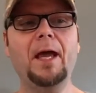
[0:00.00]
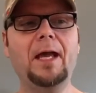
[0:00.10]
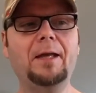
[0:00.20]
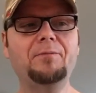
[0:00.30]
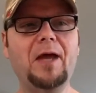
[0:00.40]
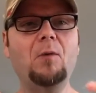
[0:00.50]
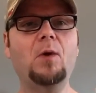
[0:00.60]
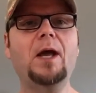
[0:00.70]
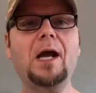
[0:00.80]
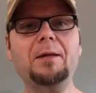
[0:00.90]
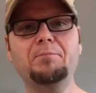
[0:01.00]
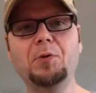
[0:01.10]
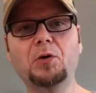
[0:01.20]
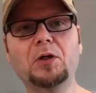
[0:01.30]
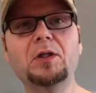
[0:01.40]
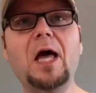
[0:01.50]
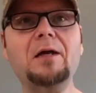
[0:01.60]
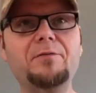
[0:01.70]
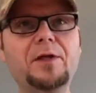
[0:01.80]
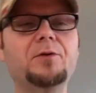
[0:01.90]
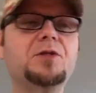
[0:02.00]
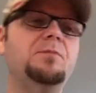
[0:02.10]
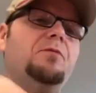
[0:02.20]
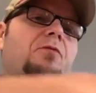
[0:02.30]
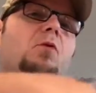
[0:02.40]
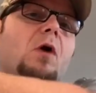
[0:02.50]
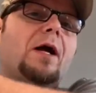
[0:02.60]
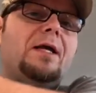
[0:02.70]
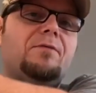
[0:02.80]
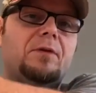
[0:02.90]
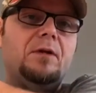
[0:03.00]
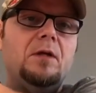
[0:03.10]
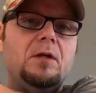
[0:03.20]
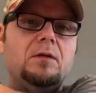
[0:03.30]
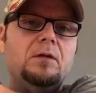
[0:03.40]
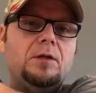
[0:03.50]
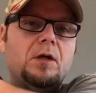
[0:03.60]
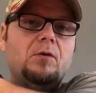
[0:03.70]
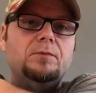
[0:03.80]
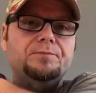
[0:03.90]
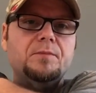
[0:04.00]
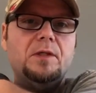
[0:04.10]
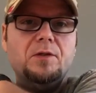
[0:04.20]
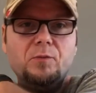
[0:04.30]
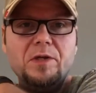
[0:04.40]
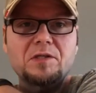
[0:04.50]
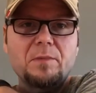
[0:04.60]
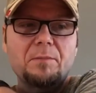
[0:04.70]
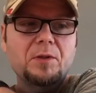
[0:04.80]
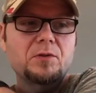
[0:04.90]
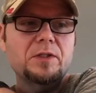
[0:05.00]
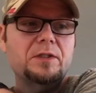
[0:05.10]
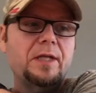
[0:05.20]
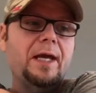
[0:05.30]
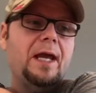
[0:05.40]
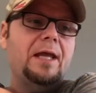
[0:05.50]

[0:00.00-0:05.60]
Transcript: And that way I can burn a lot of energy before I even, you know, get the rest of my meals in today.